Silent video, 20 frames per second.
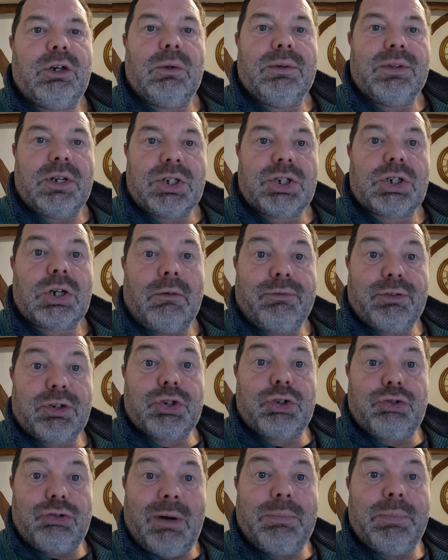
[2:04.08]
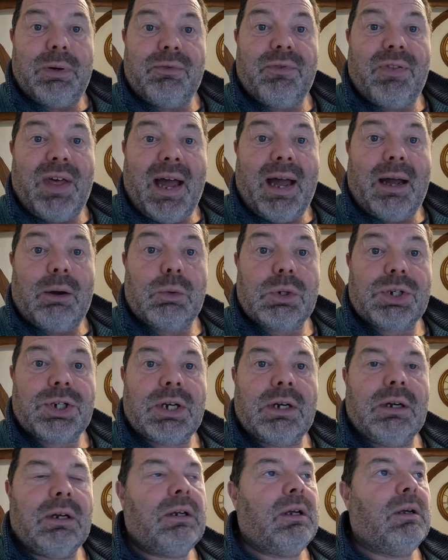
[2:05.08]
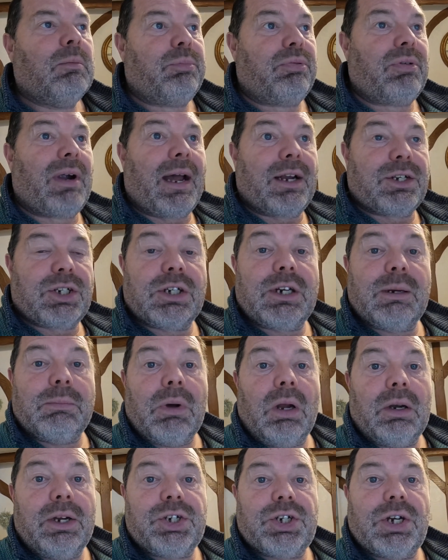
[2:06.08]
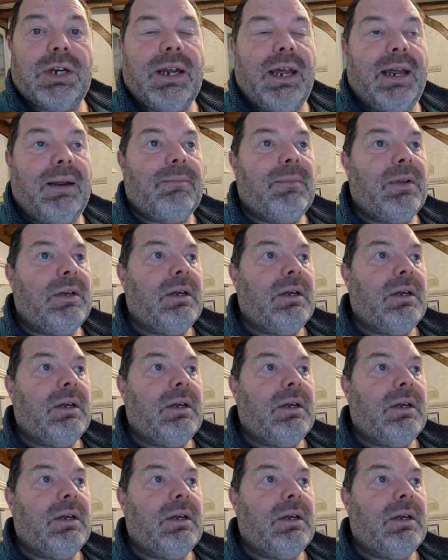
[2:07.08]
doing the soft strip of the house prior to demolishing it.